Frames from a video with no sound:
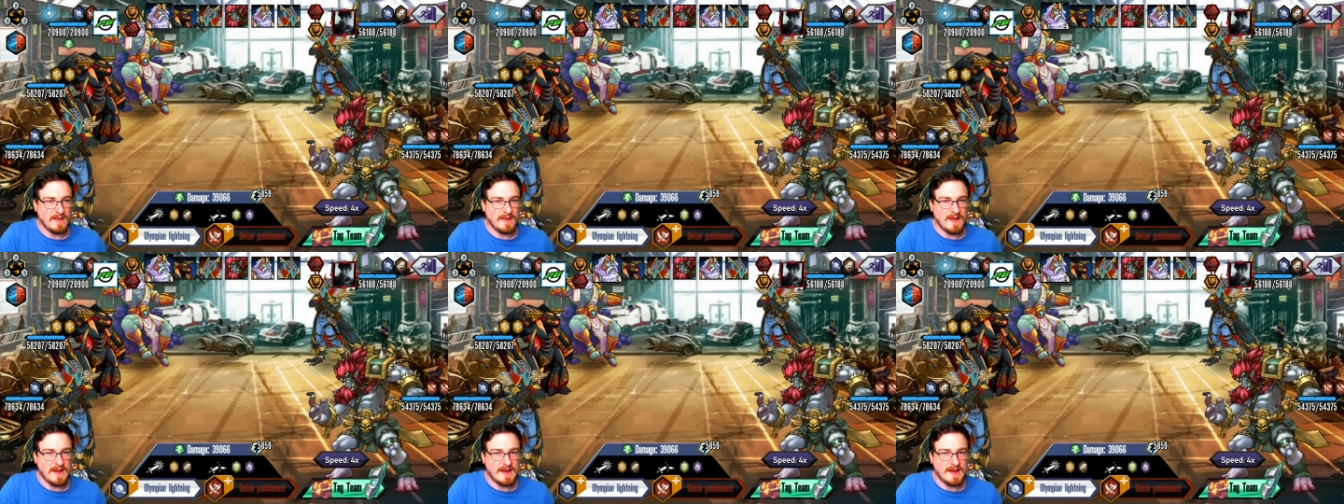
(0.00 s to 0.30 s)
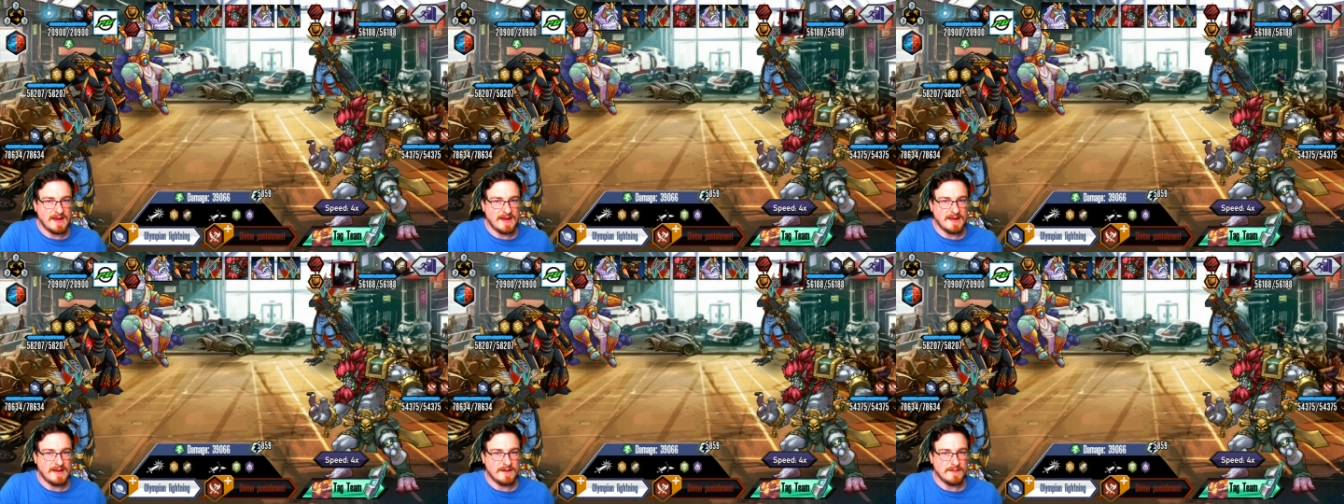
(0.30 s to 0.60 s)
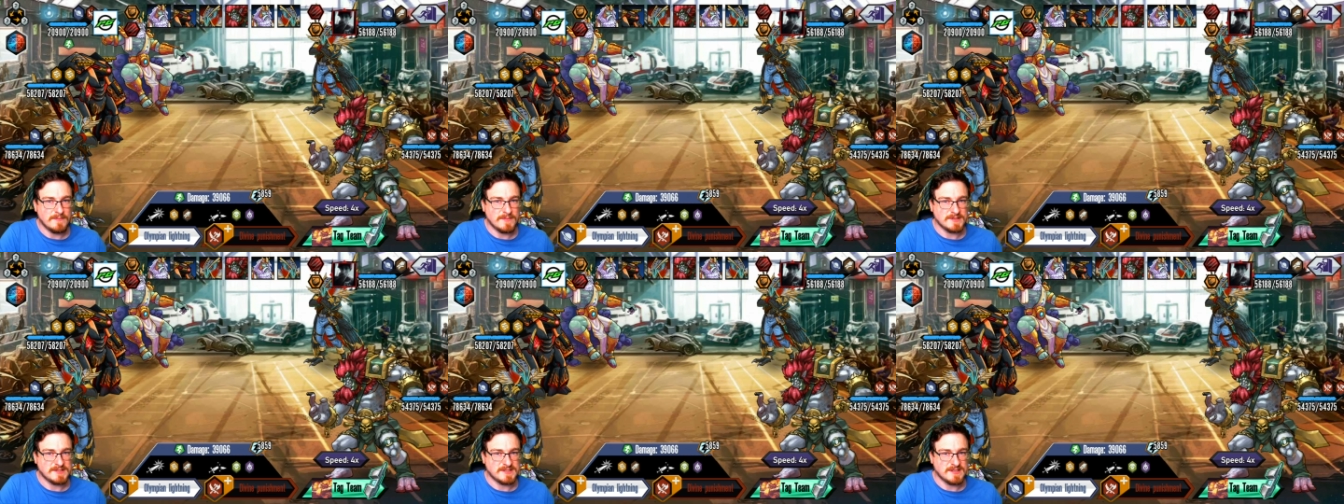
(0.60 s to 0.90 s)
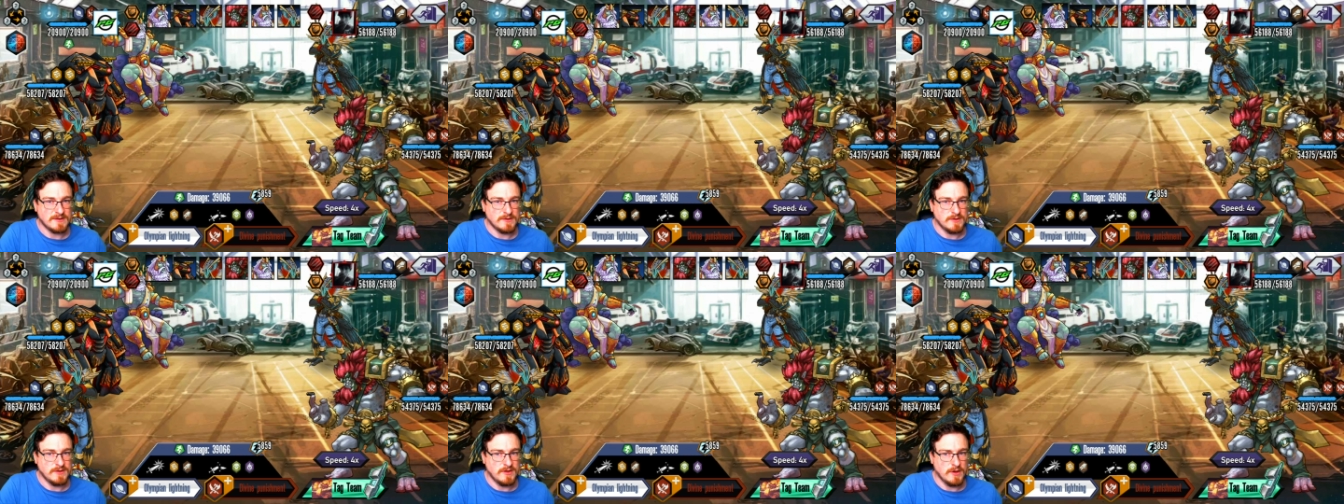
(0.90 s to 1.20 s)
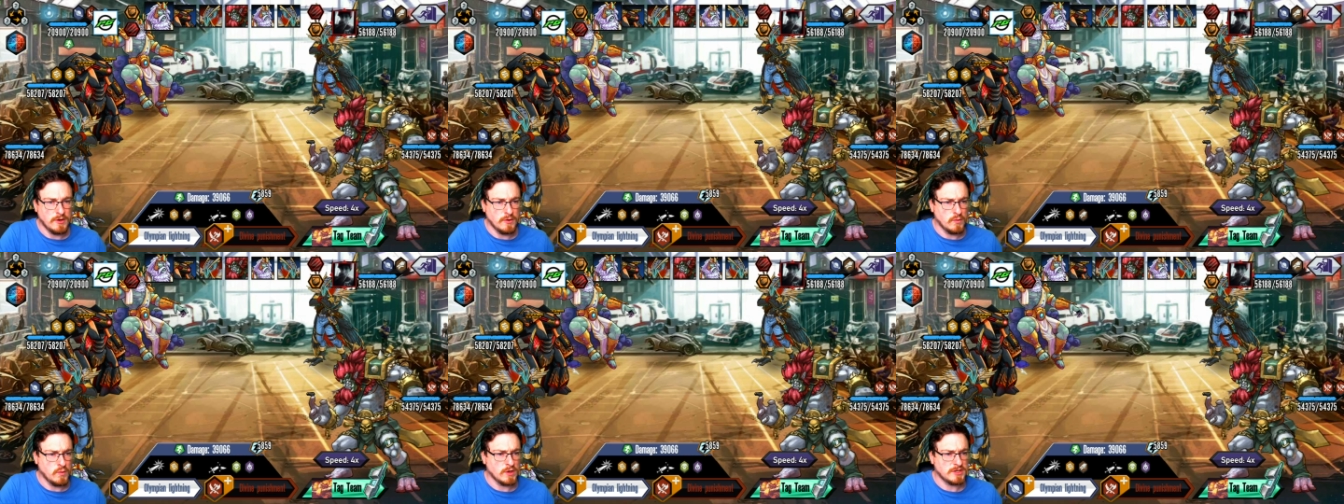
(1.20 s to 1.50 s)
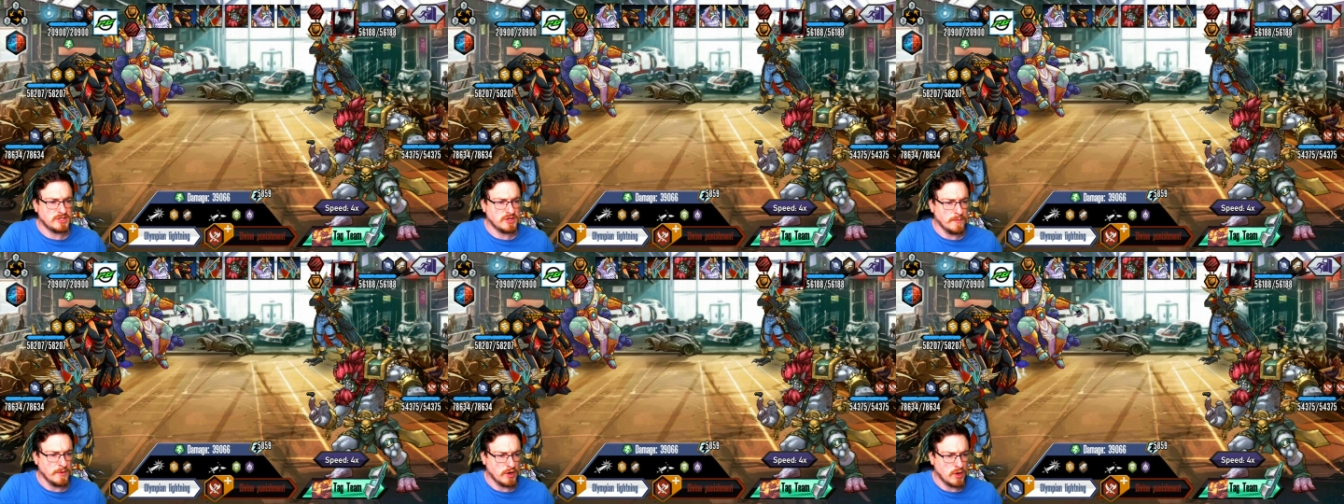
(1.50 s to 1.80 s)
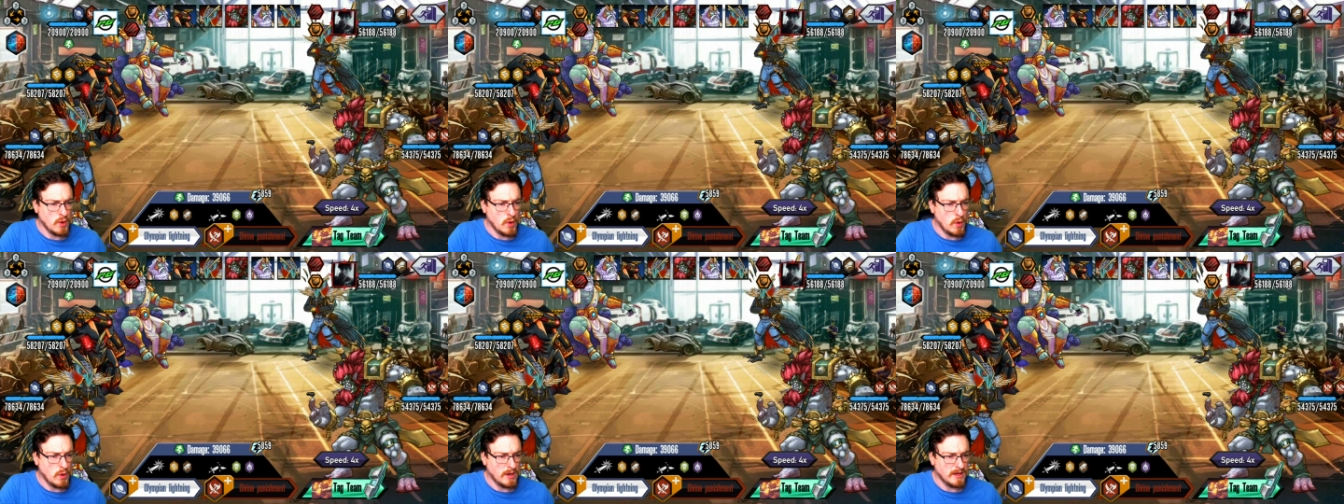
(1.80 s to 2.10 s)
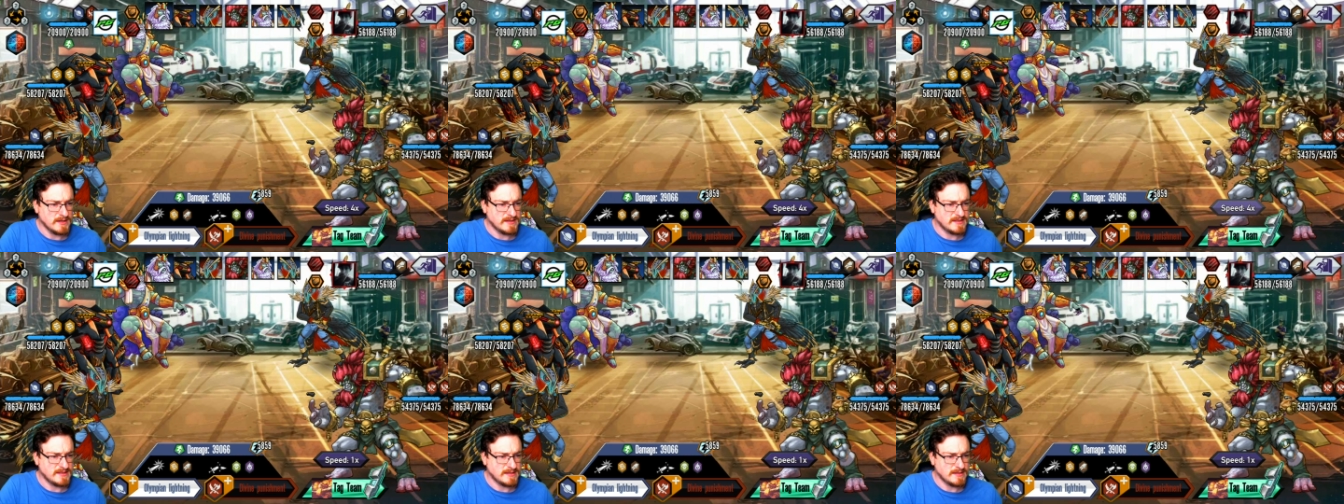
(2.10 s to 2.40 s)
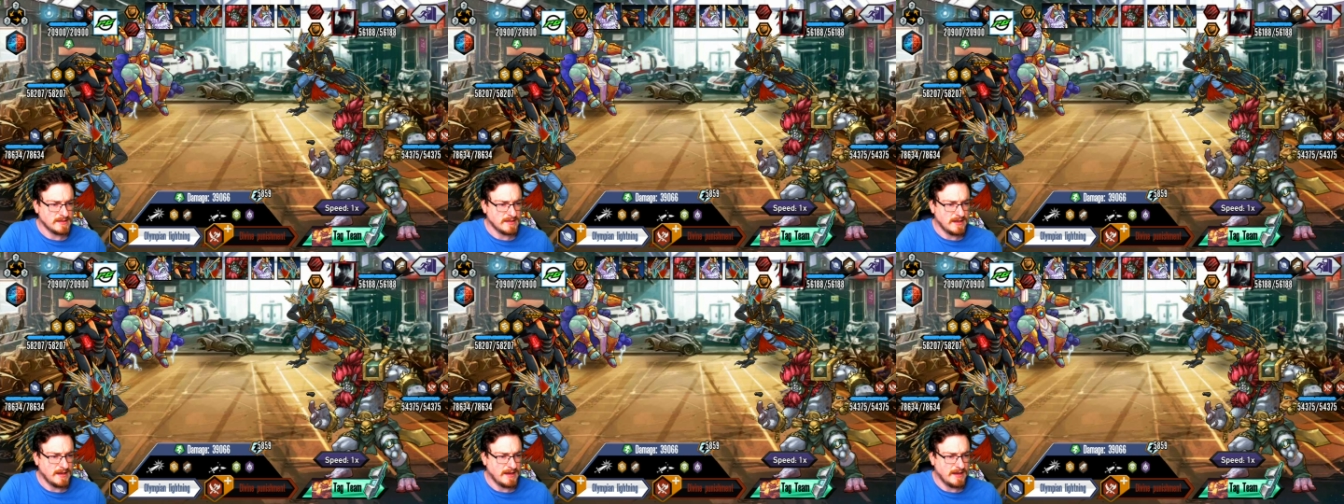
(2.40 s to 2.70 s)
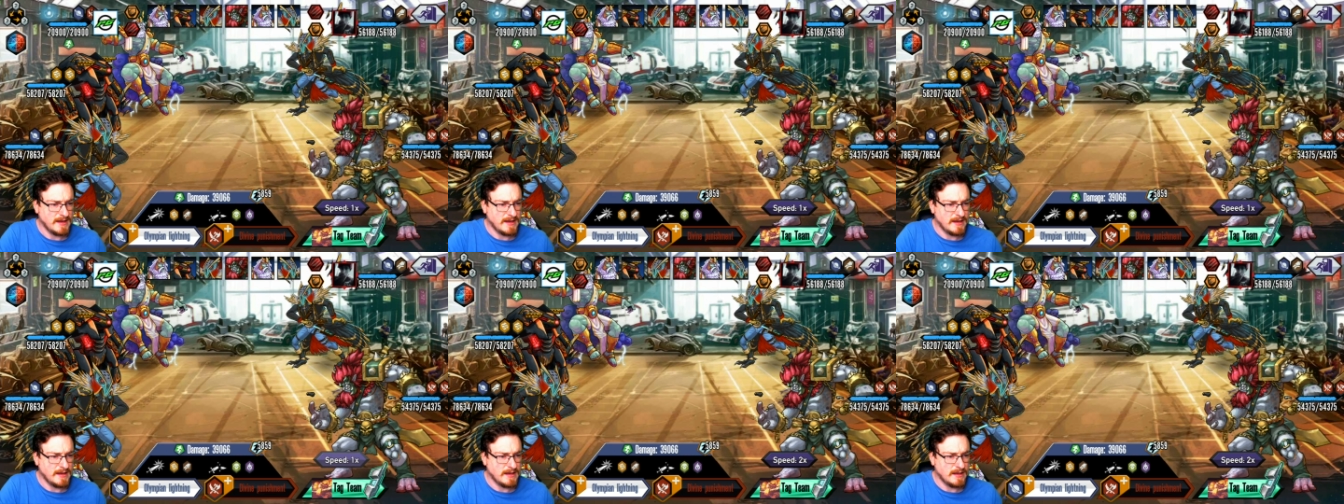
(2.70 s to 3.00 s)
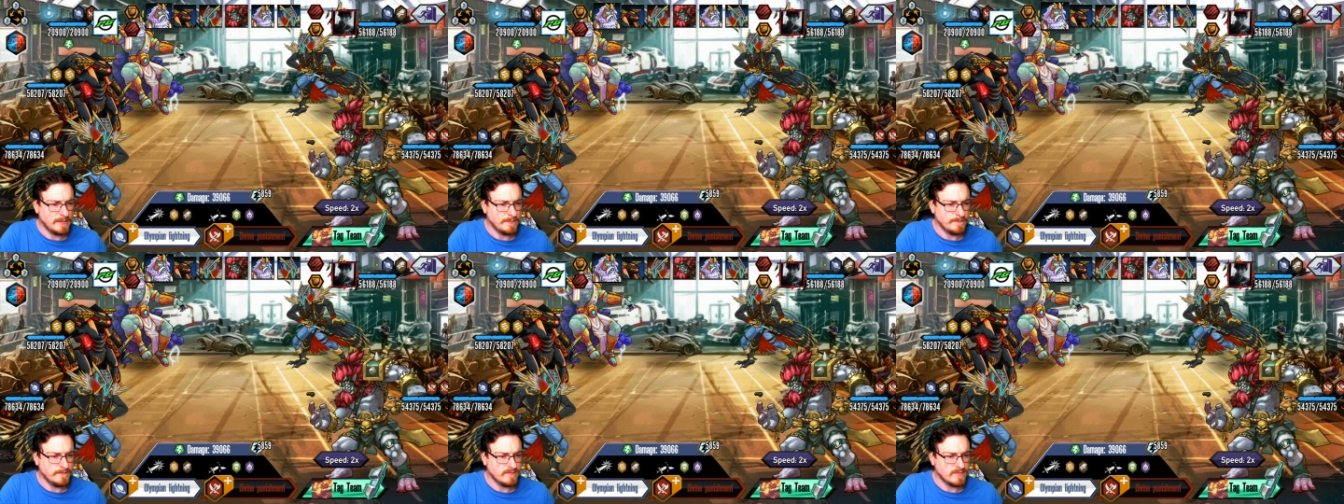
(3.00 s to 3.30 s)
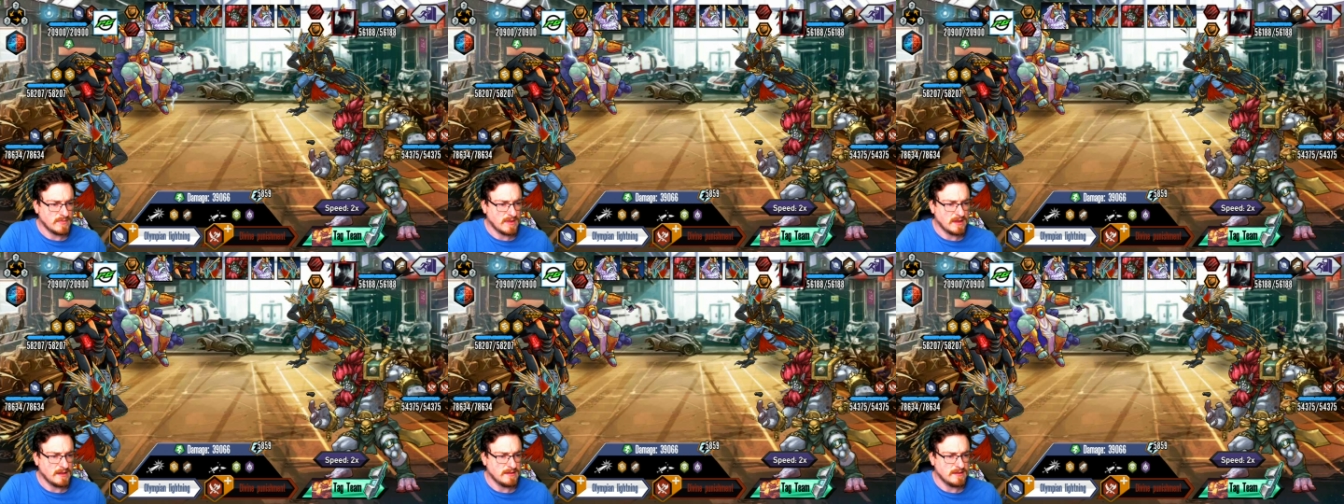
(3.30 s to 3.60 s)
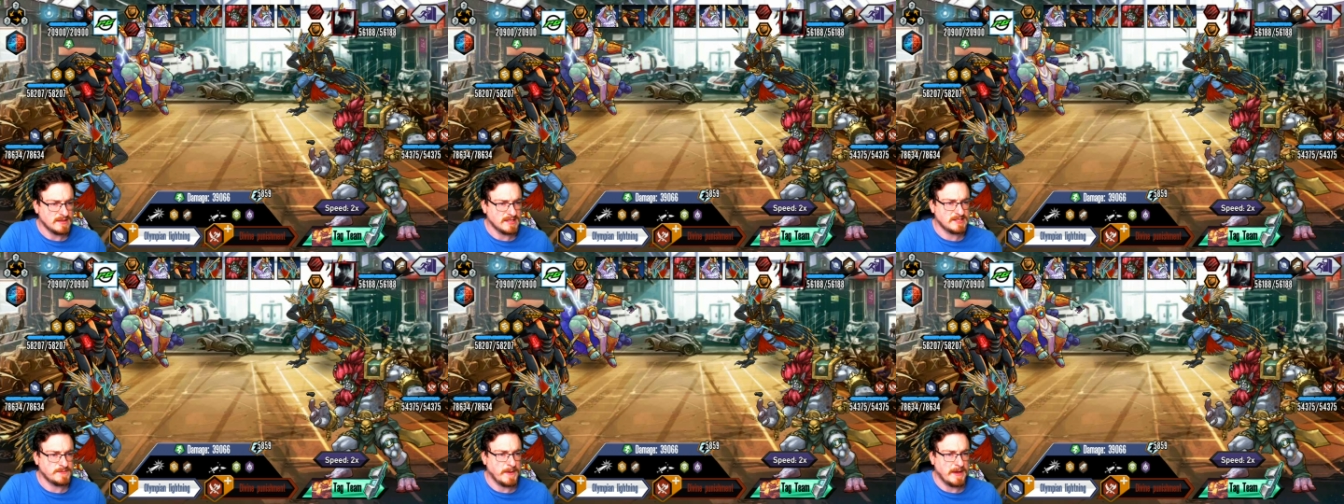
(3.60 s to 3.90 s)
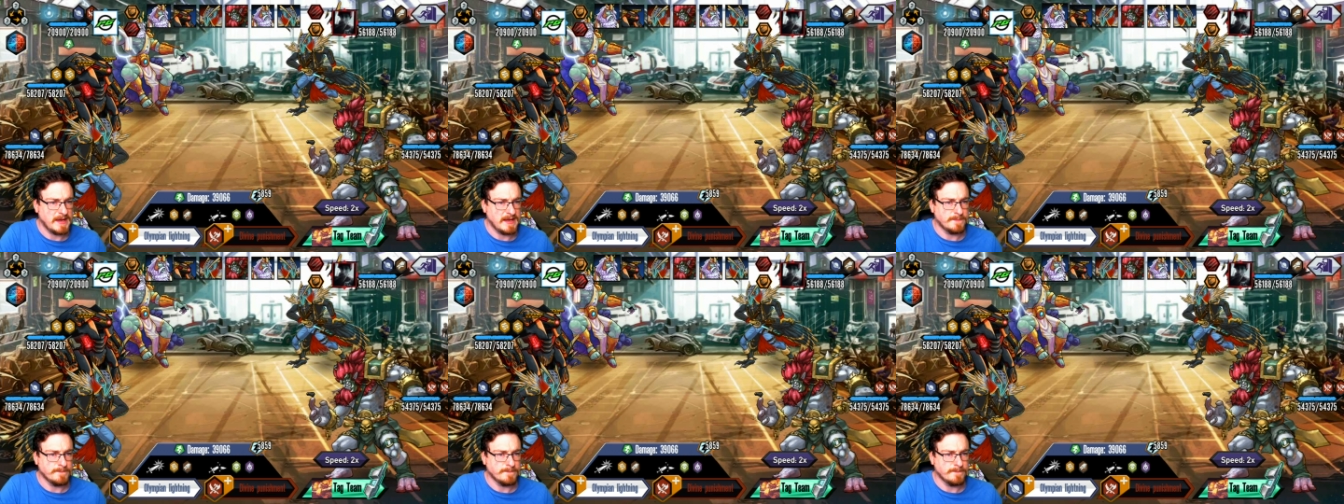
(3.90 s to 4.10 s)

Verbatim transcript: uh, what's the whatchamacallit, um, speed.